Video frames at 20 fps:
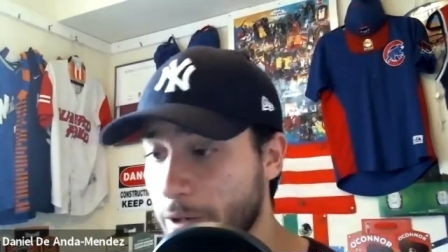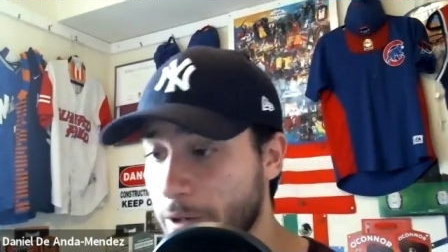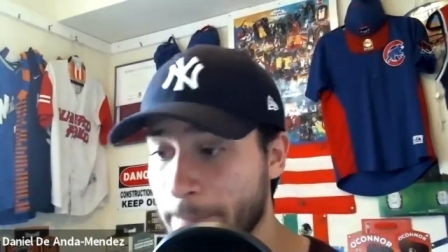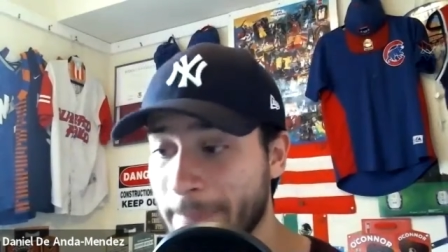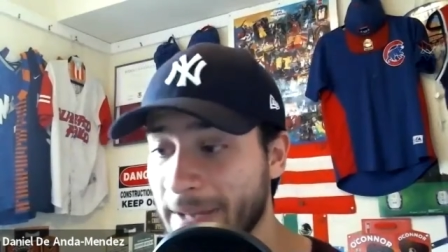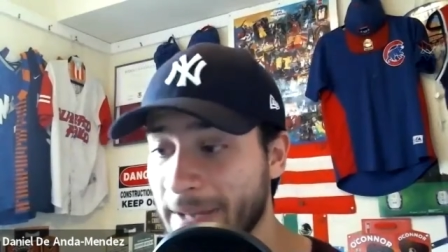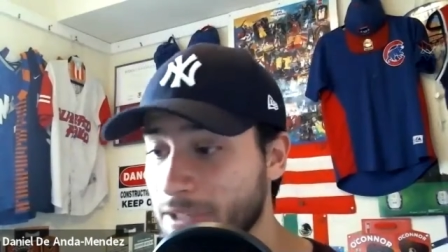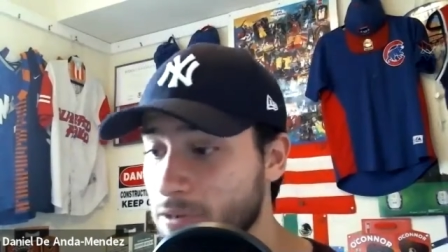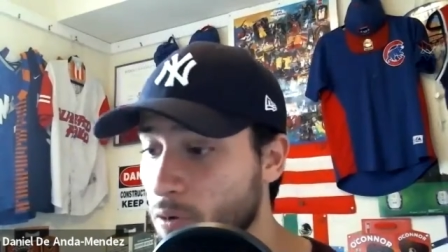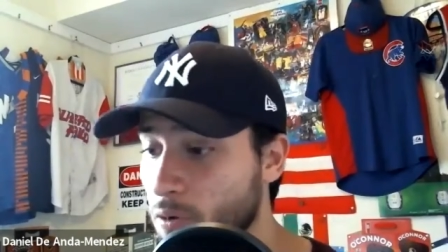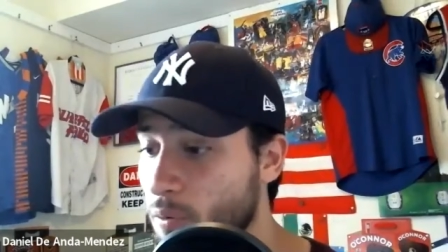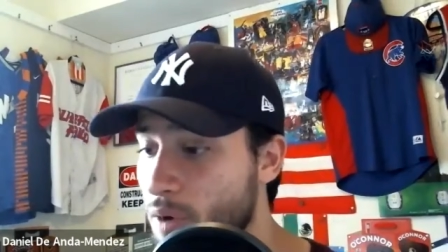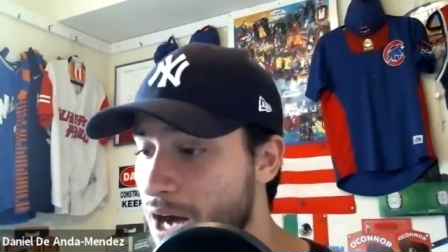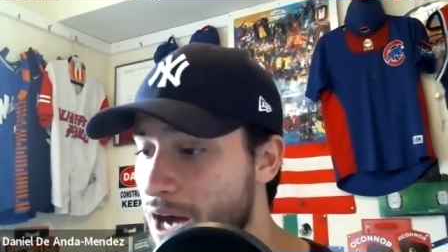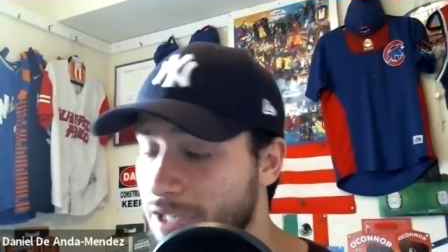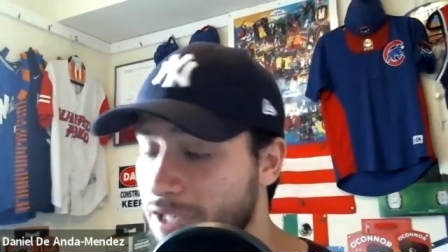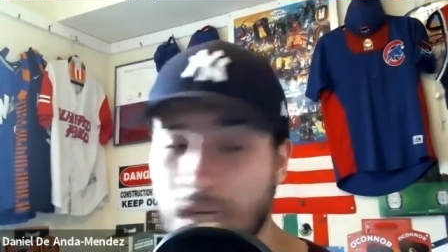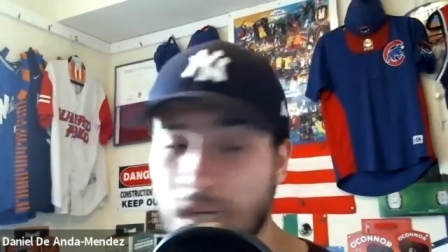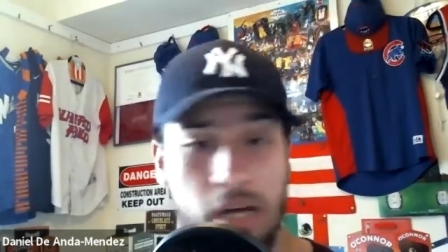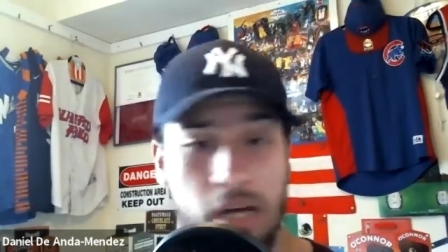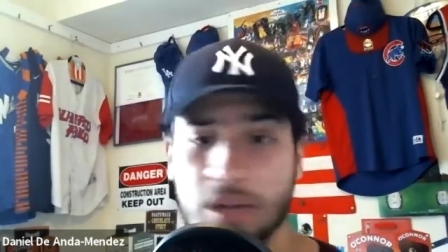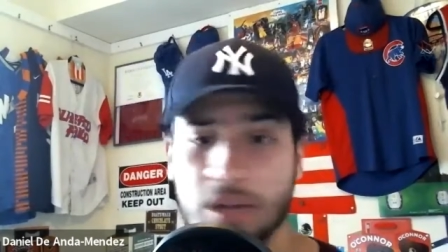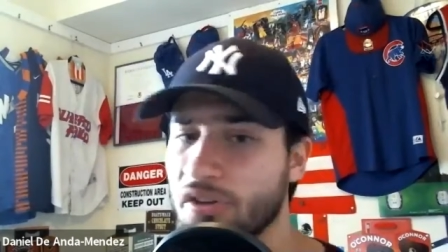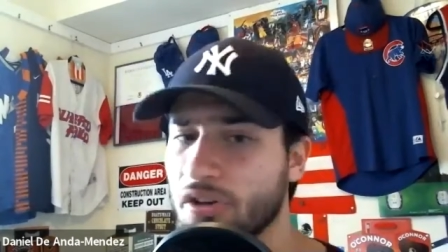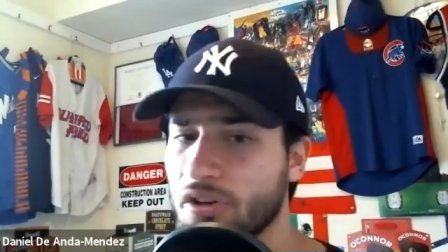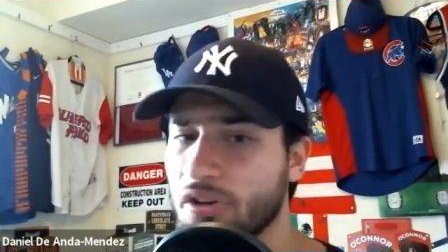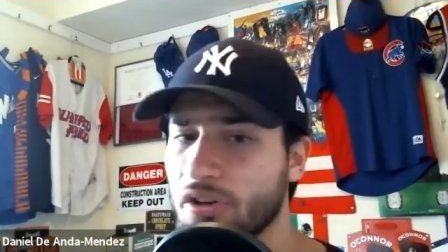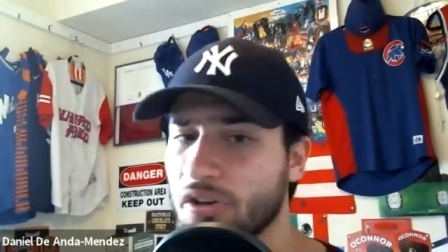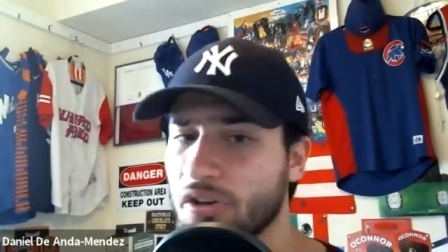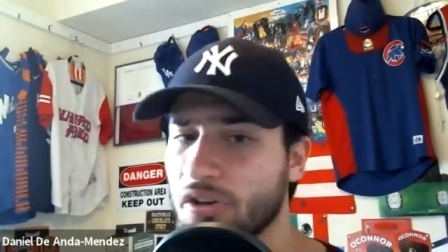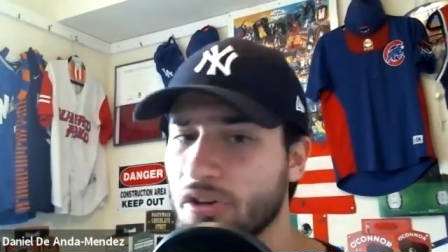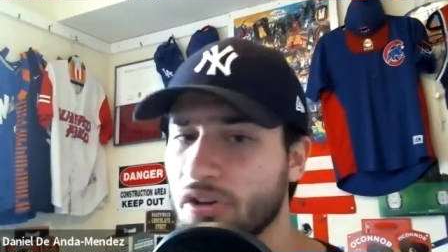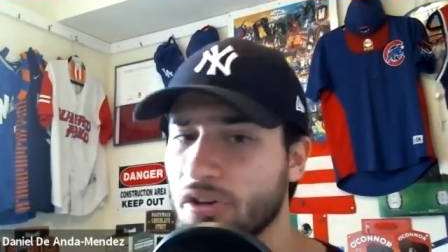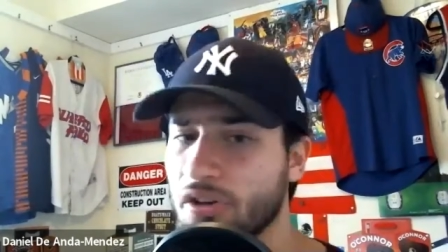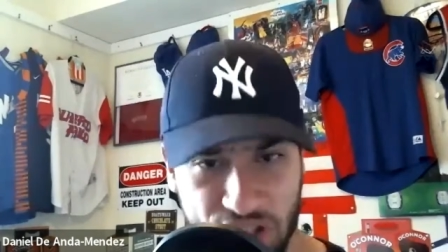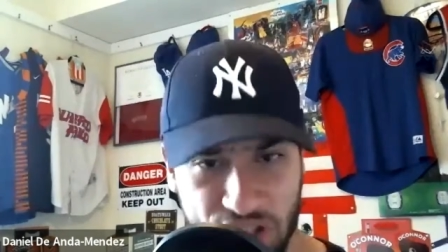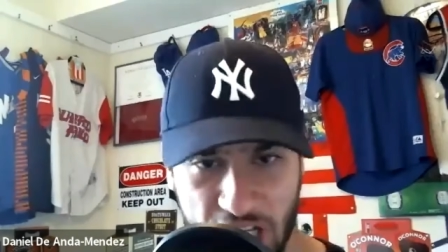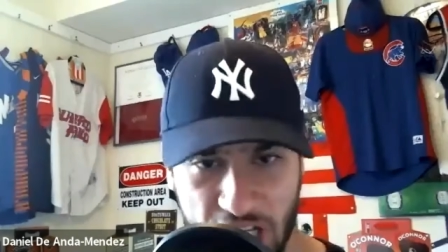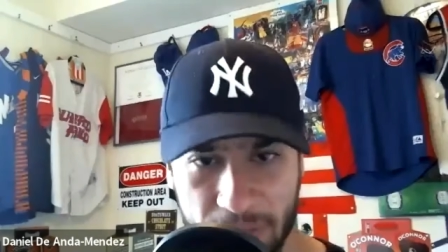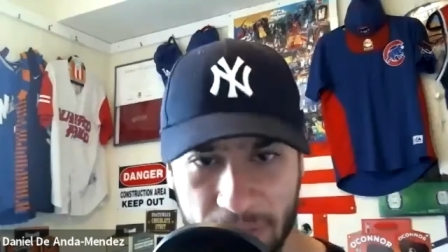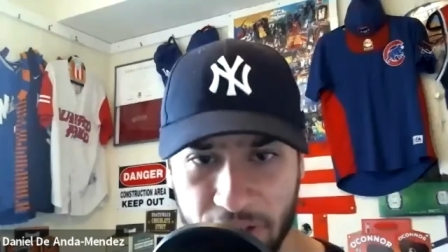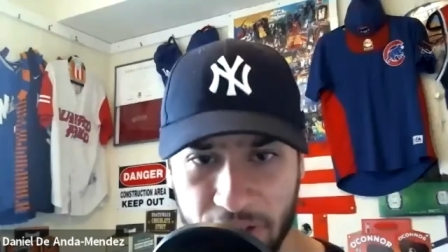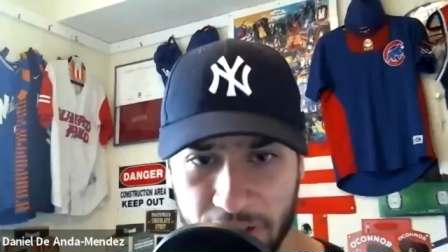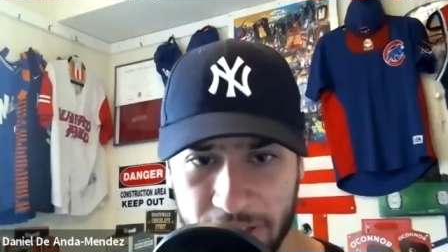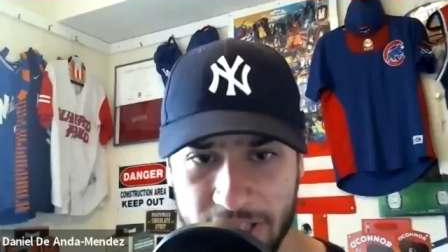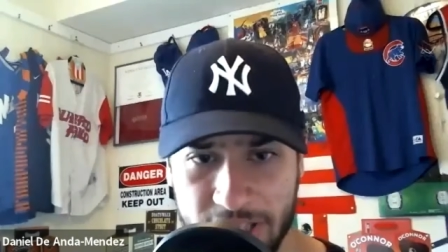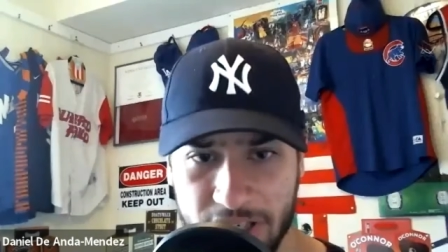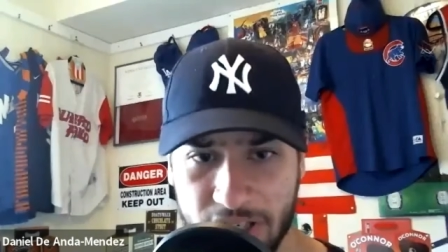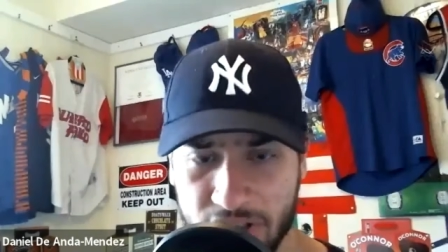and Michael Wacha, they're gonna get the job done